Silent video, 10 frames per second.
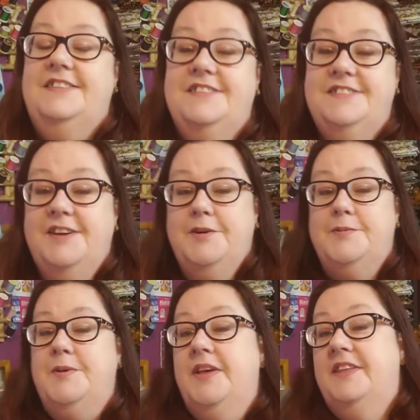
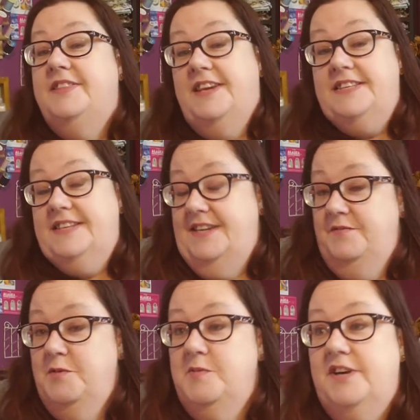So, thanks
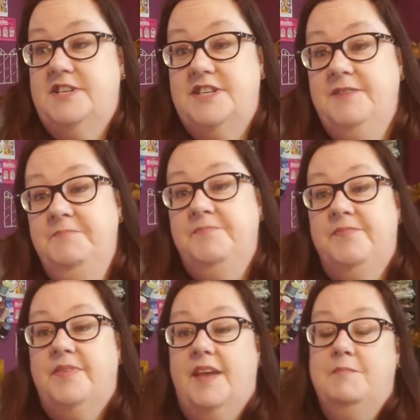again for watching.
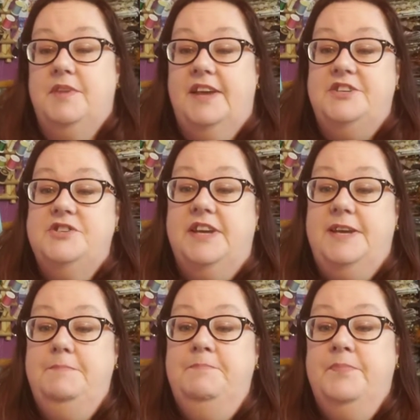I'm glad you
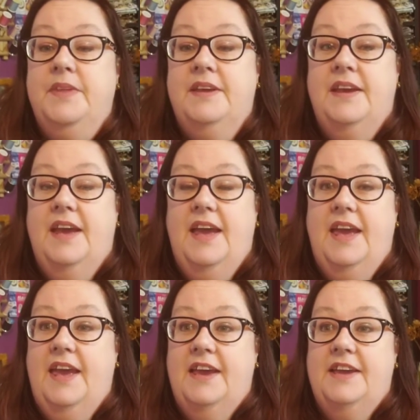came.
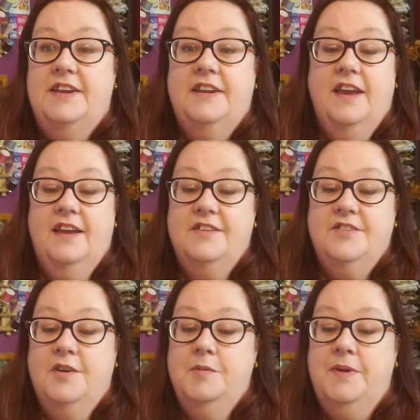And as
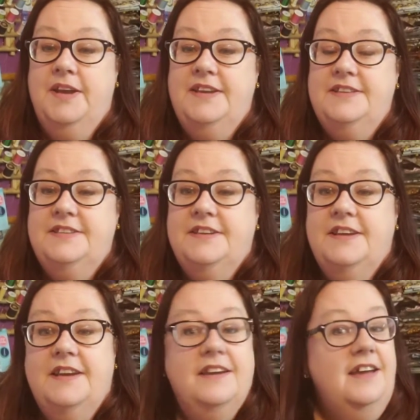always,
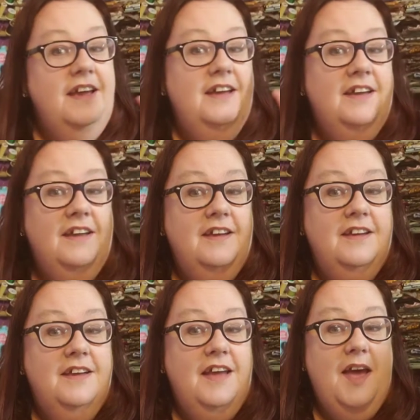
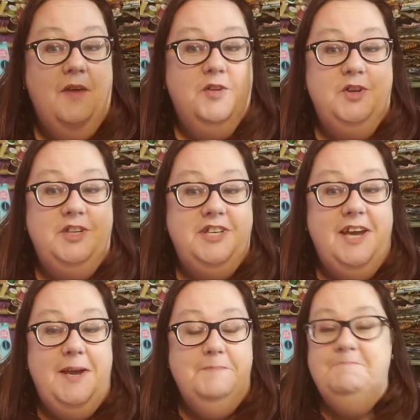have a good
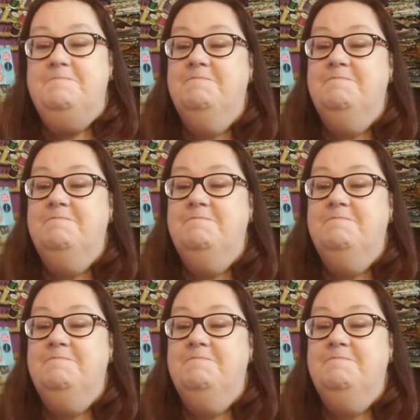time.